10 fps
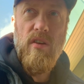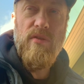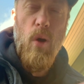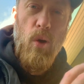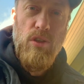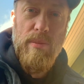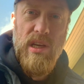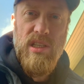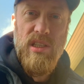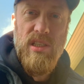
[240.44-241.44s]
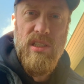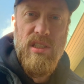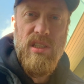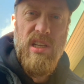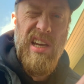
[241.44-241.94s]
of automating
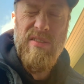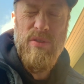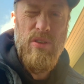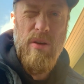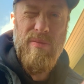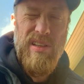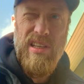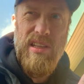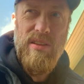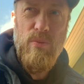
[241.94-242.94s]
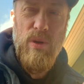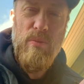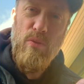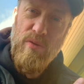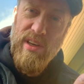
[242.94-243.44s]
this type of stuff. And then we are
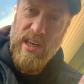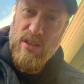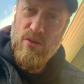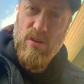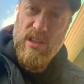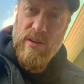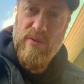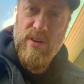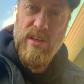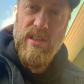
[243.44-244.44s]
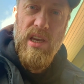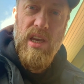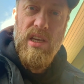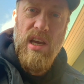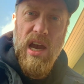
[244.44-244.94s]
moving into a different
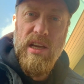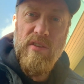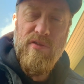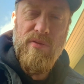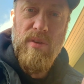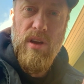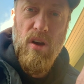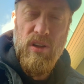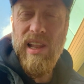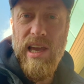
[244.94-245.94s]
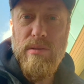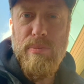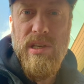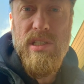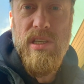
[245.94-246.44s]
kind of online
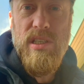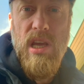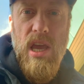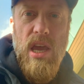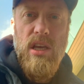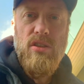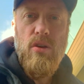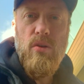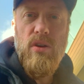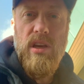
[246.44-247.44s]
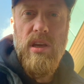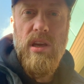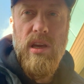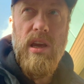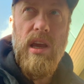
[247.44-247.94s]
business. So
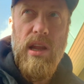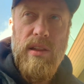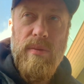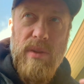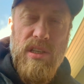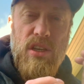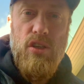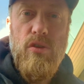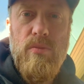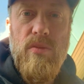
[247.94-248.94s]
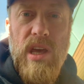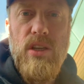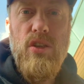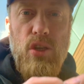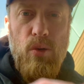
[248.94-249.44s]
let's assume
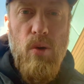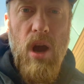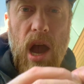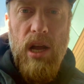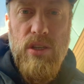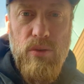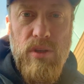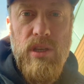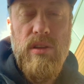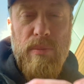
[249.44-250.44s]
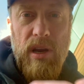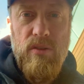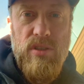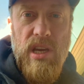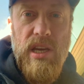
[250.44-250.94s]
that you are doing the
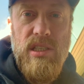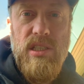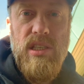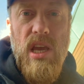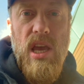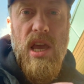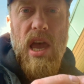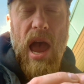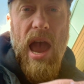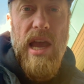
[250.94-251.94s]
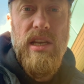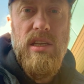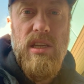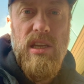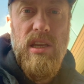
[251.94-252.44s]
microtasks,
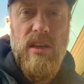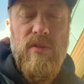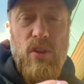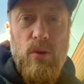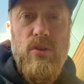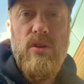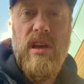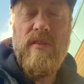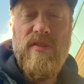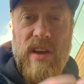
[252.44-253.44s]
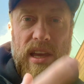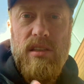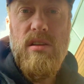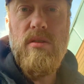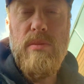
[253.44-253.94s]
and even though you get
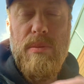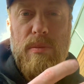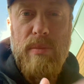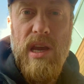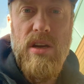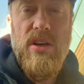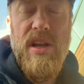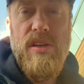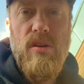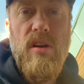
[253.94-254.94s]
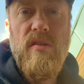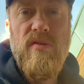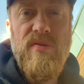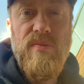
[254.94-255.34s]
faster and maybe better, and you can